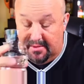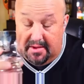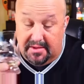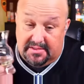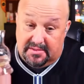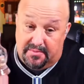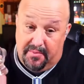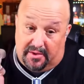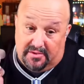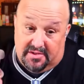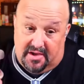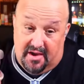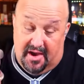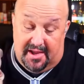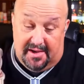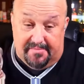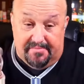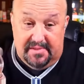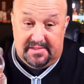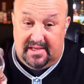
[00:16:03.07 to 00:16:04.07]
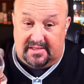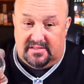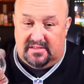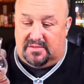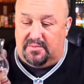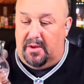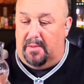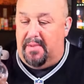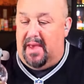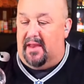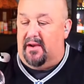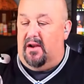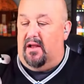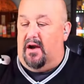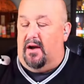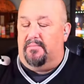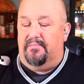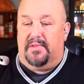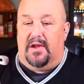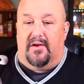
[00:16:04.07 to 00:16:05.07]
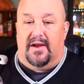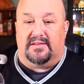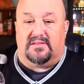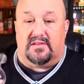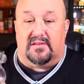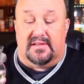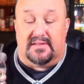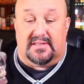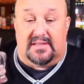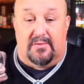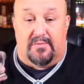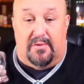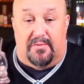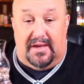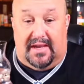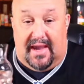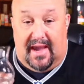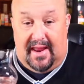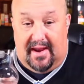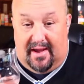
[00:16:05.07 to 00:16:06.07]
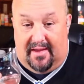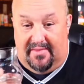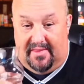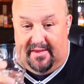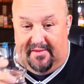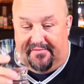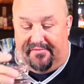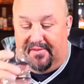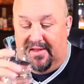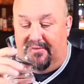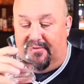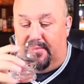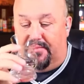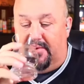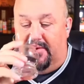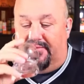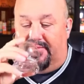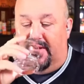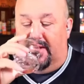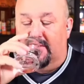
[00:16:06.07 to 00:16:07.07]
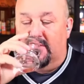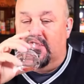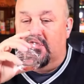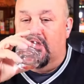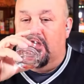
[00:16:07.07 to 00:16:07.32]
It smells good. Doesn't smell bad at all. All right, so let's see what we get on the flavor profile.